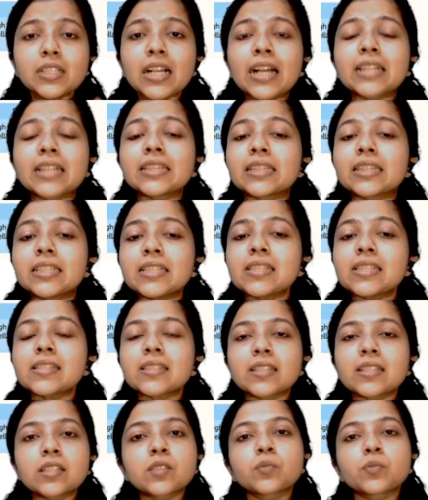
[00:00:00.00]
And
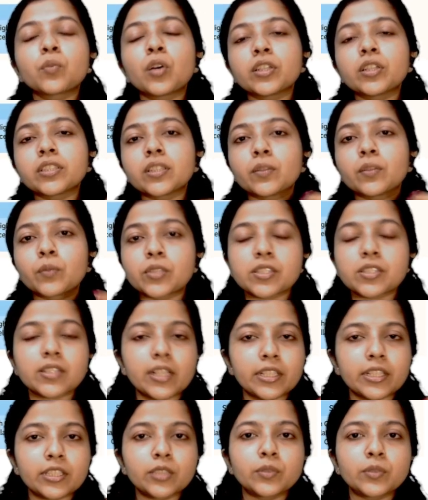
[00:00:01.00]
this is what was
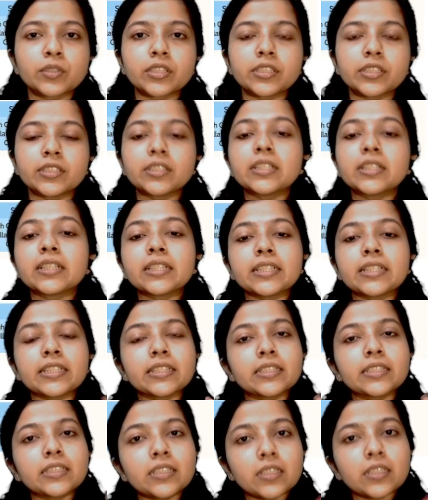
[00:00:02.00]
diluted
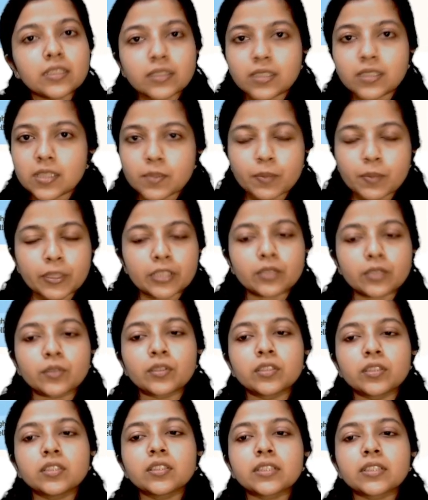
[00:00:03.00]
in this
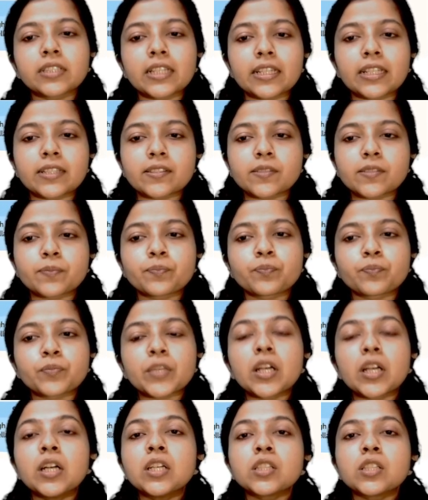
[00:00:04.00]
particular case.
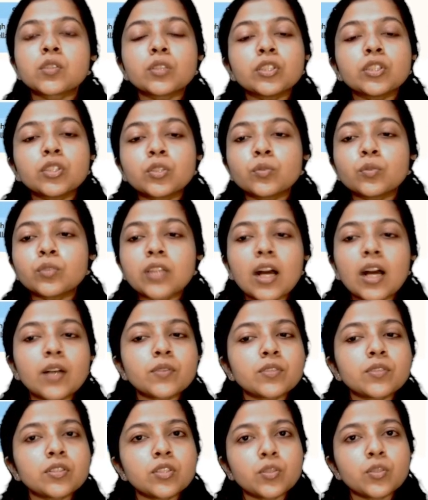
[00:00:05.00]
So in
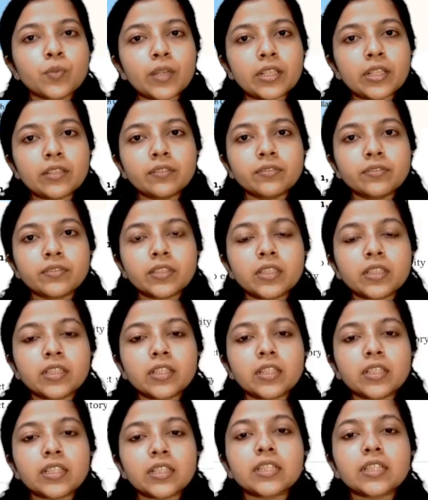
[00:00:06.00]
2012,
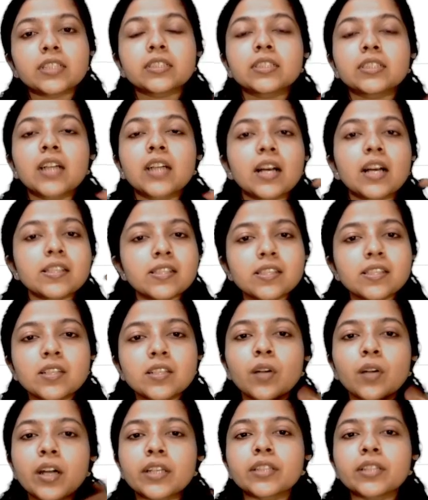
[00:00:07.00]
the
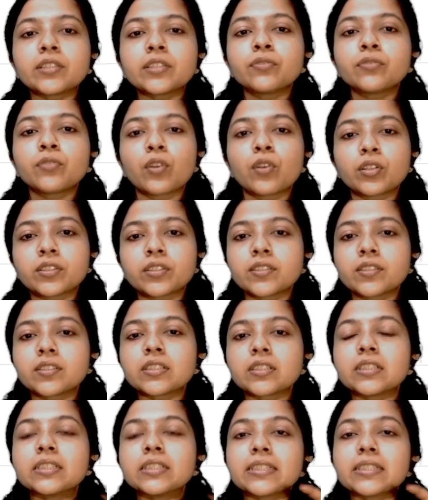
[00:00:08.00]
Hasdev Arand
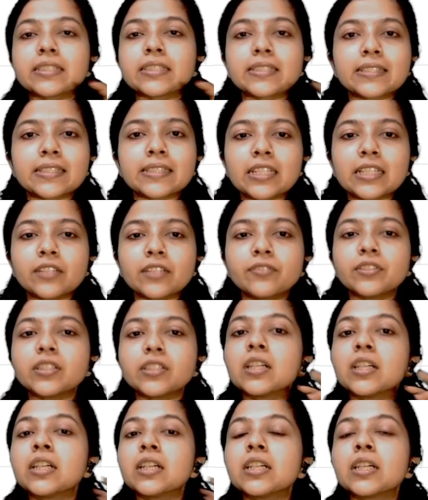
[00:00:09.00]
forest received
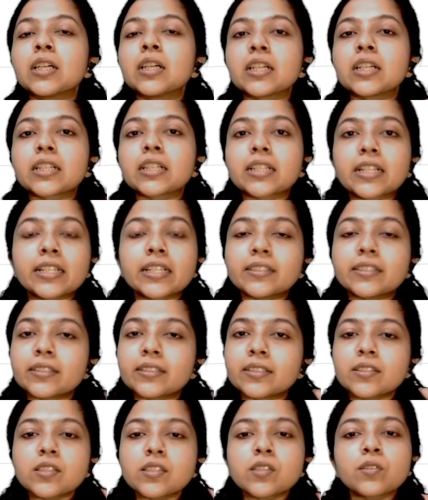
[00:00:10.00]

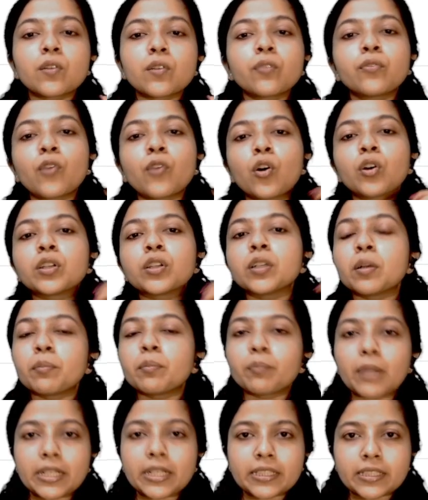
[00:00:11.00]
clearance for
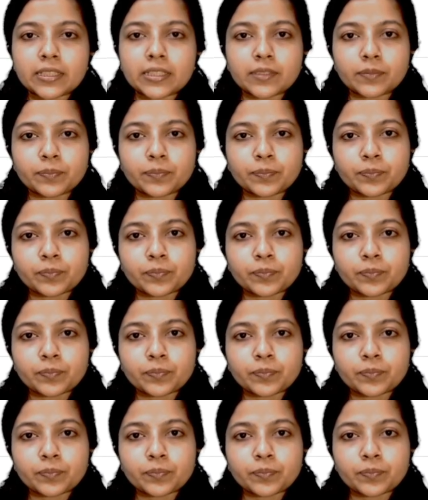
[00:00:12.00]
mining.